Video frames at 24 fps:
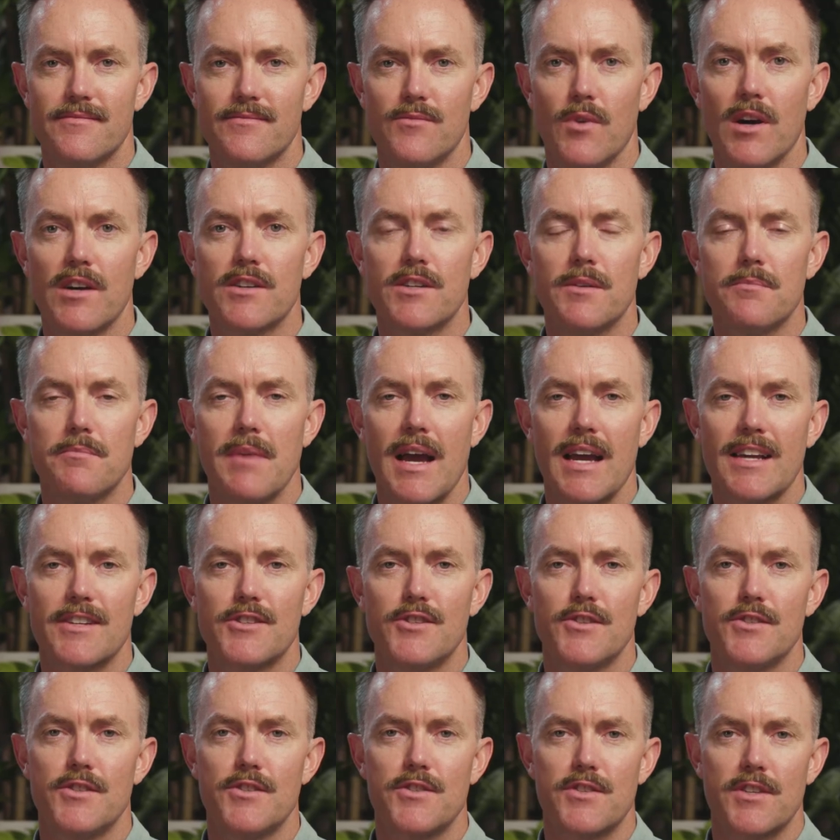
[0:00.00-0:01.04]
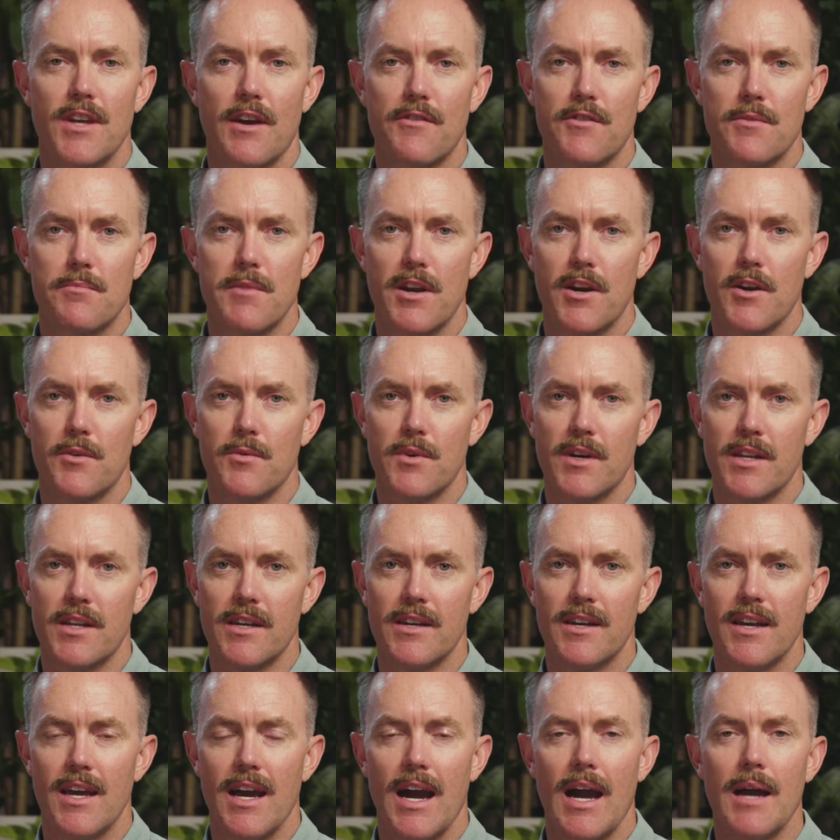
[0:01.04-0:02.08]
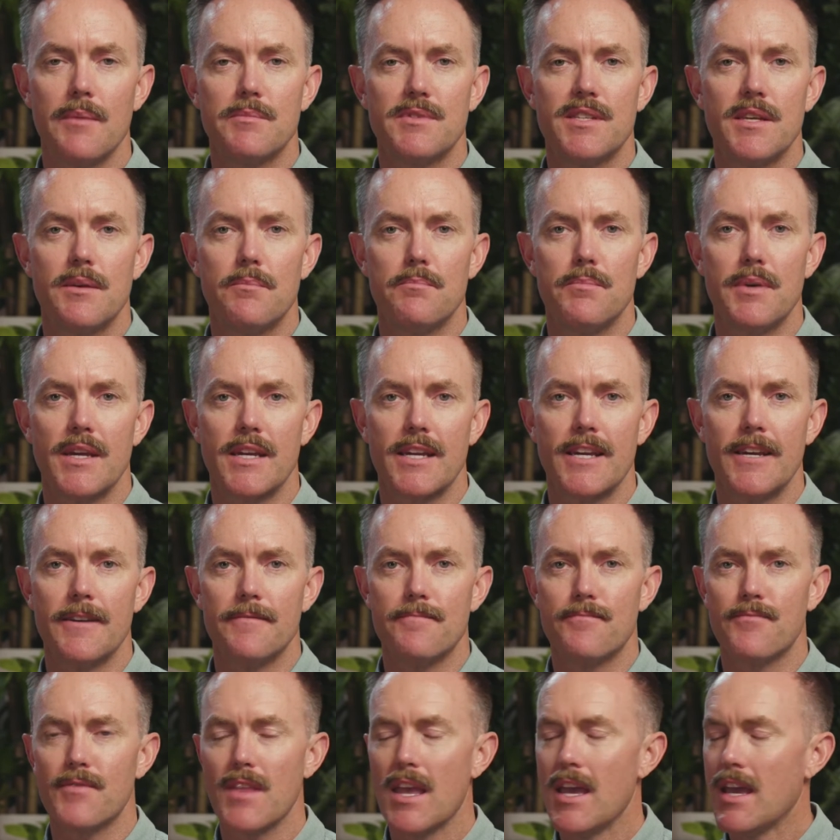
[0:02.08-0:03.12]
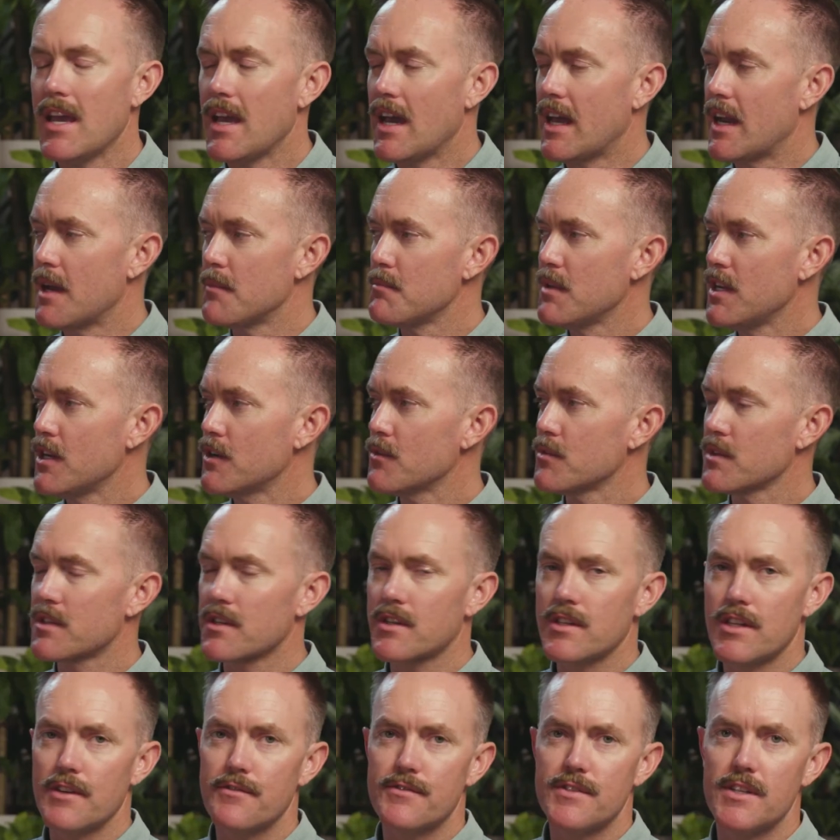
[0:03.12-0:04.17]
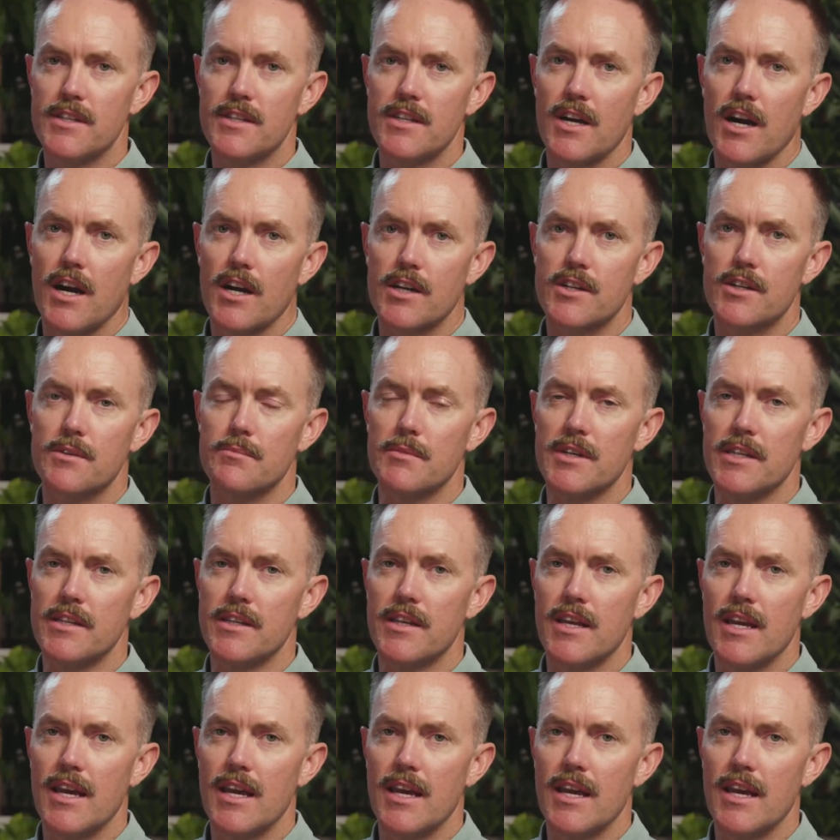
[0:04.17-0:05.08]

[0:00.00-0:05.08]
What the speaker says: Welcome back to Discover Marijuana. I'm Tim Pickett, and I'm here with Clifton Uckerman,